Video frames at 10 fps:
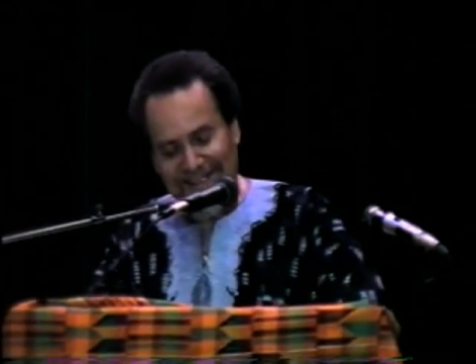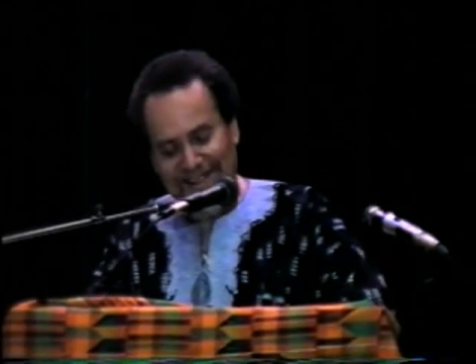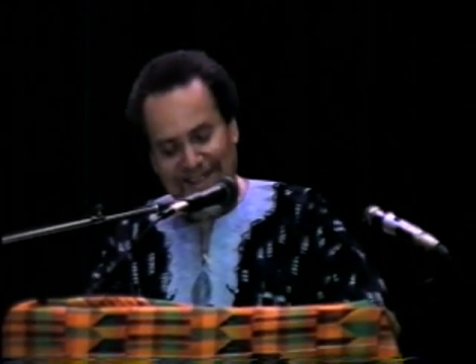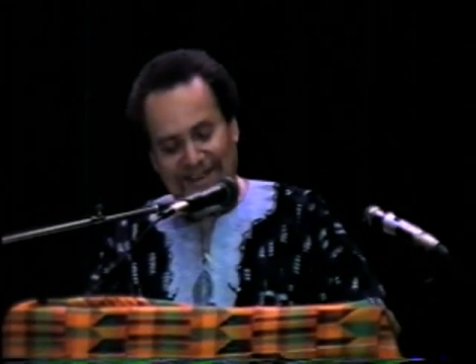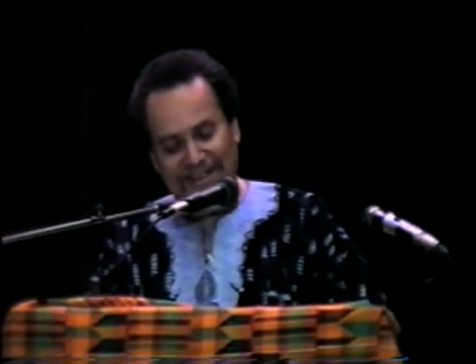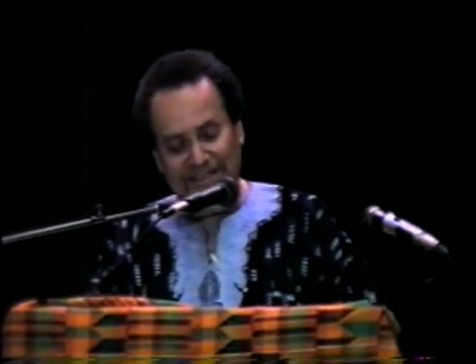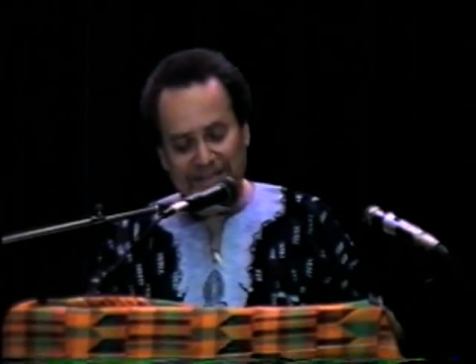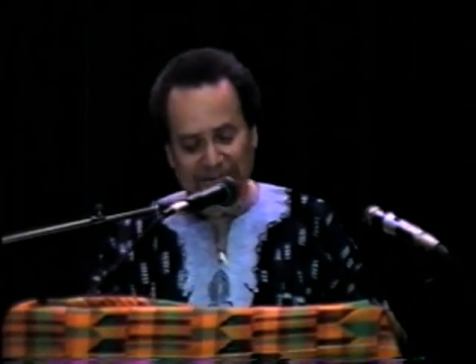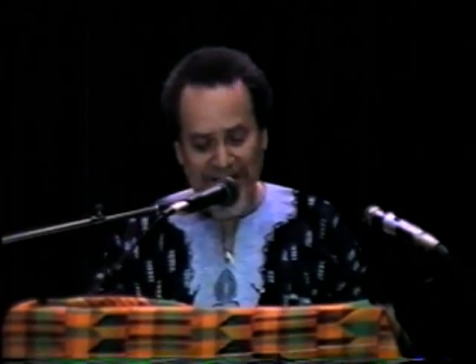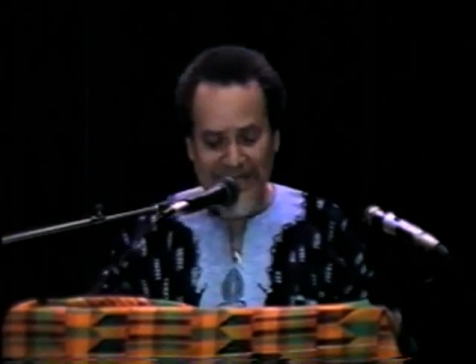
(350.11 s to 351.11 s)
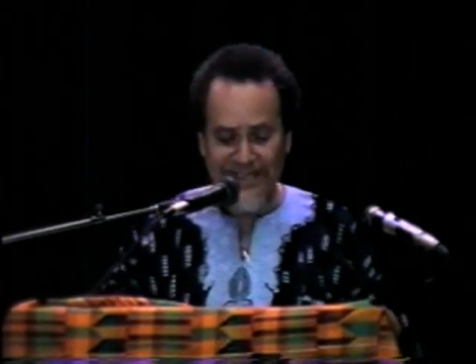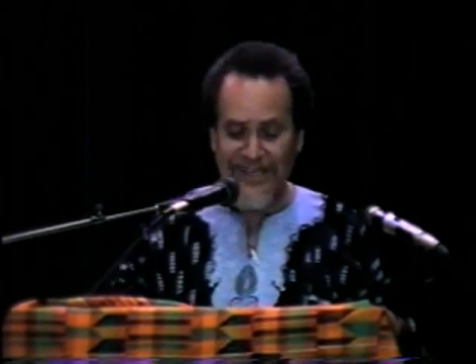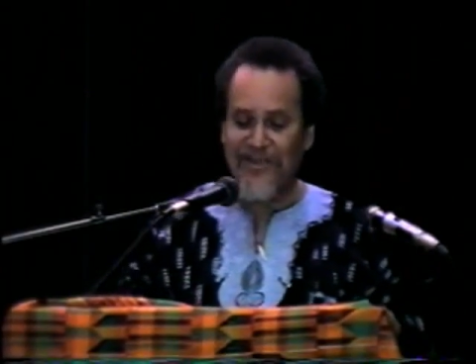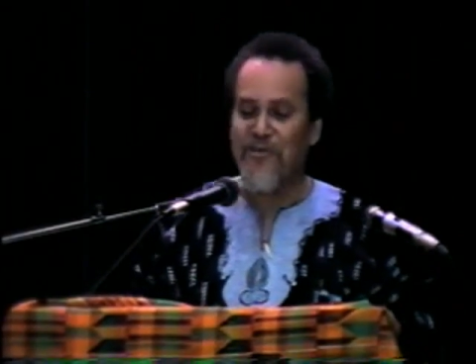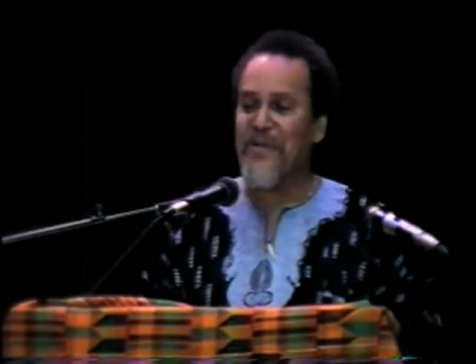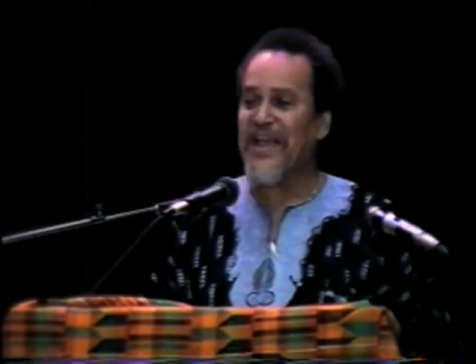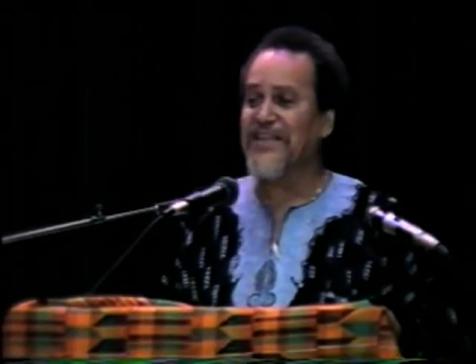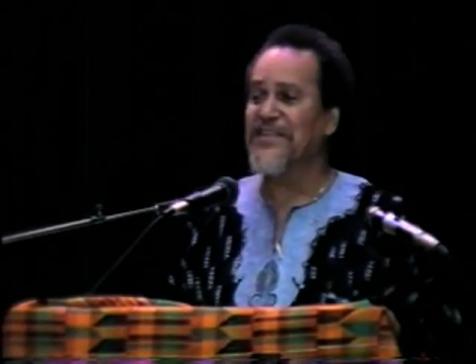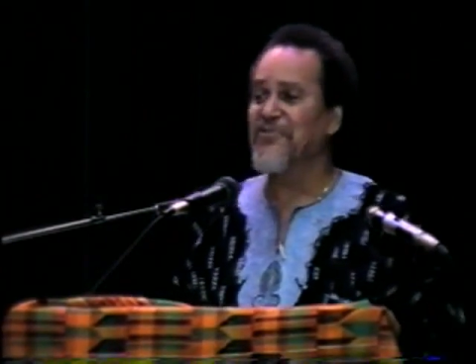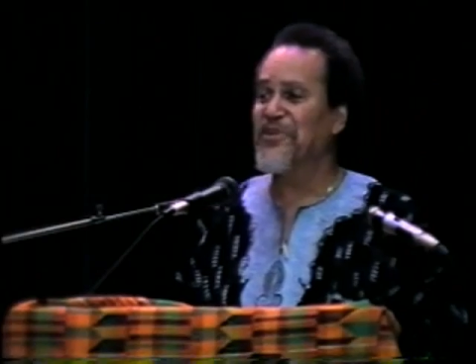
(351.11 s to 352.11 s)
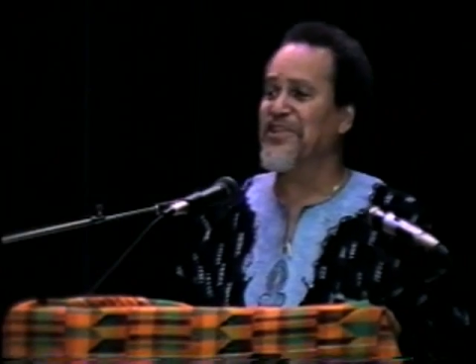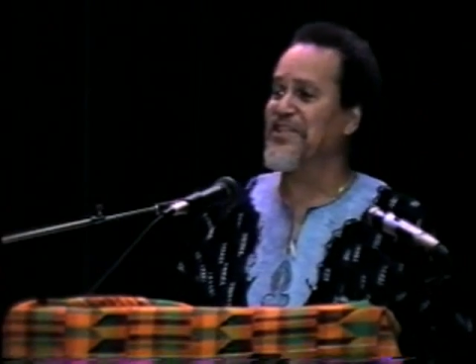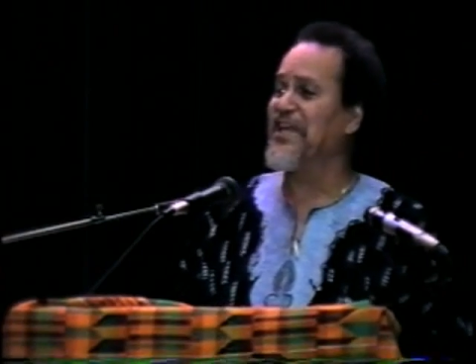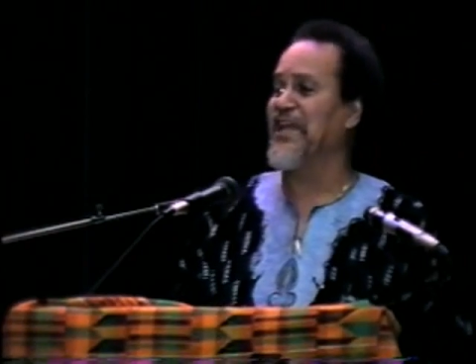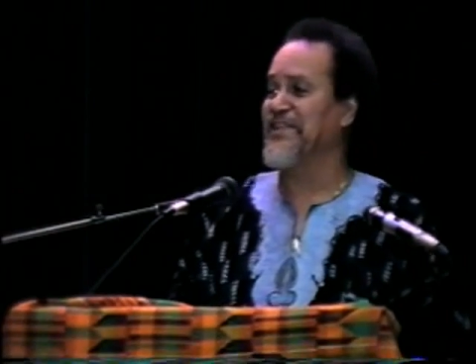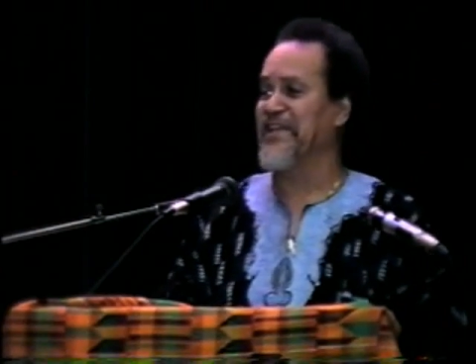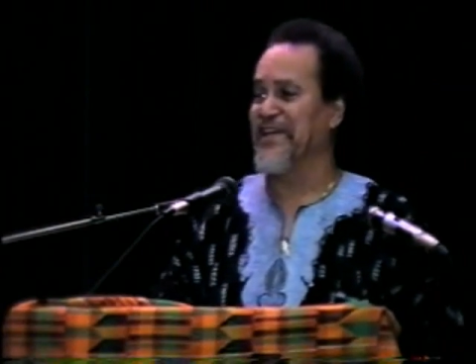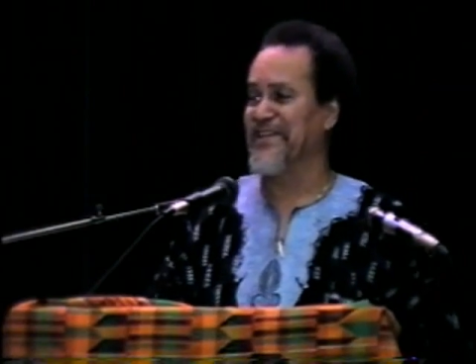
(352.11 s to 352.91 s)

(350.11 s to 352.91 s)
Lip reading: And he said, well, let's just go back and see what the text say.